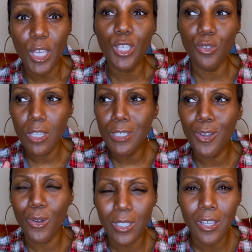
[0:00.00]
You need to
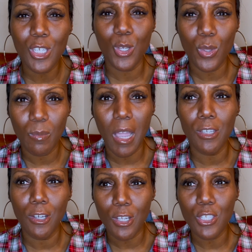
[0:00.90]
go in there and show them how
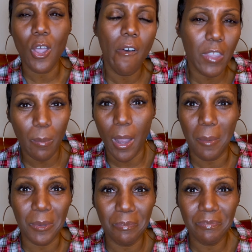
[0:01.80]
you're going to solve their
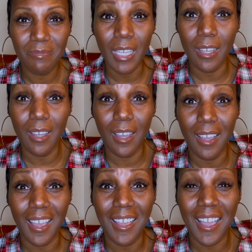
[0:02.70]
problem.
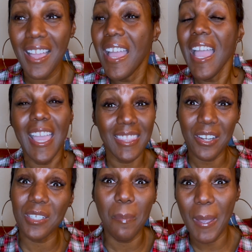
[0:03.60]
And they're
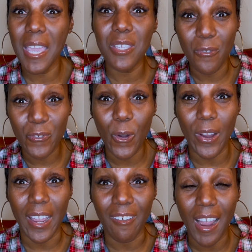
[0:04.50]
going to pay you for
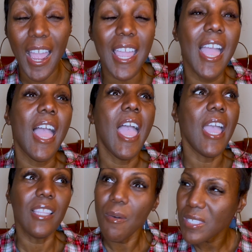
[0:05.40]
it, right?
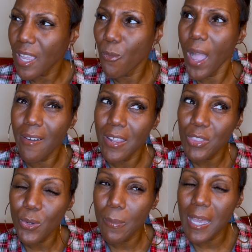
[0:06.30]
And I was like, wow, I never
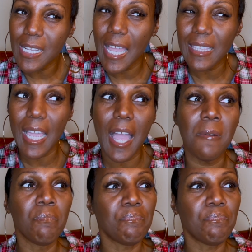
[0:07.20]
thought about it like that.